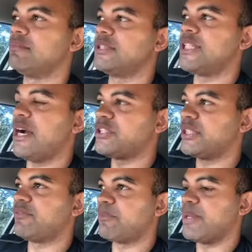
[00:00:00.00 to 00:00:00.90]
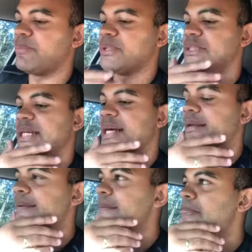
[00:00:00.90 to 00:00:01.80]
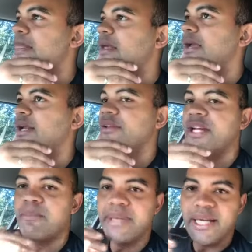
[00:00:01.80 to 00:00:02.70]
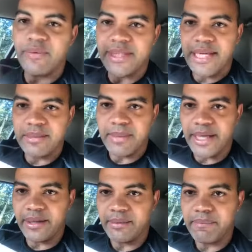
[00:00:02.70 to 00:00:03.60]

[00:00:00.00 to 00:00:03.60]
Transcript: challenging for people is that they don't begin with the end in mind,